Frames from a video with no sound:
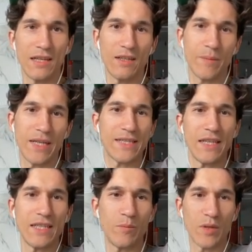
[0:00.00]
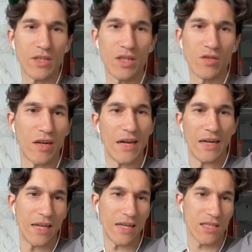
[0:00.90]
in my setup is
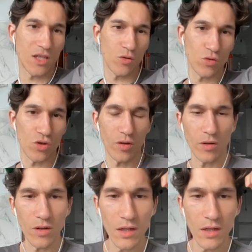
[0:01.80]
grain, as usual.